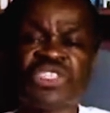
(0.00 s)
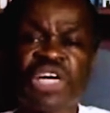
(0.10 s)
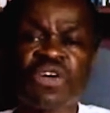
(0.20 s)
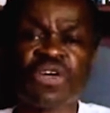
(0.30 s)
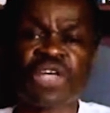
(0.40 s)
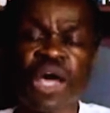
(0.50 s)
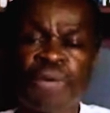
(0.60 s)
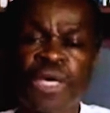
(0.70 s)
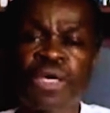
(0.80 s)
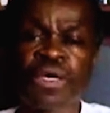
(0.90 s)
But the
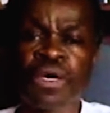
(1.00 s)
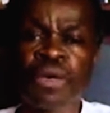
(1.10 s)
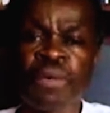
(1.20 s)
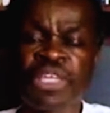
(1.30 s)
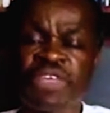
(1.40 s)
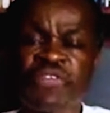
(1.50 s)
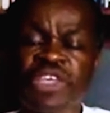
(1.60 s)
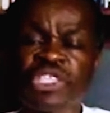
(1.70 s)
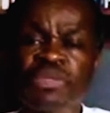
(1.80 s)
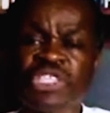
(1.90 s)
French must remember
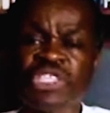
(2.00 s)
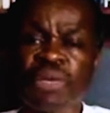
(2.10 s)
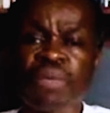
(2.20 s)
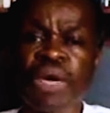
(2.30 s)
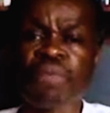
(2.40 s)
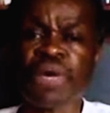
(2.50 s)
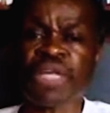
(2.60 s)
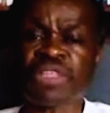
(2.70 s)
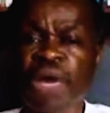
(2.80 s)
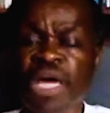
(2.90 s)
that the duty of the
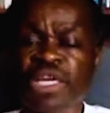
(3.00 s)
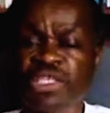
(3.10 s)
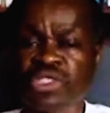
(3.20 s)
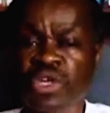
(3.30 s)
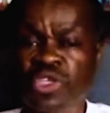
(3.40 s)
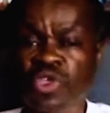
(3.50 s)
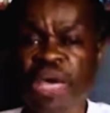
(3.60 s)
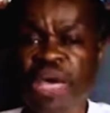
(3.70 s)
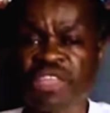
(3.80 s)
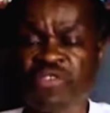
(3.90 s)
black man is not to
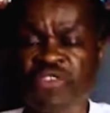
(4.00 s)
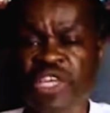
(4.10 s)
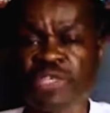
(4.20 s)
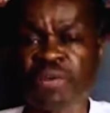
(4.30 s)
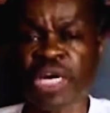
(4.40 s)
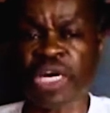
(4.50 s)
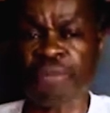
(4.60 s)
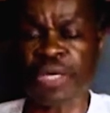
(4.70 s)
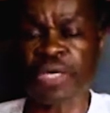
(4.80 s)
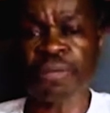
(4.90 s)
make the Frenchman
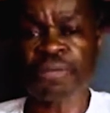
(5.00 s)
happy.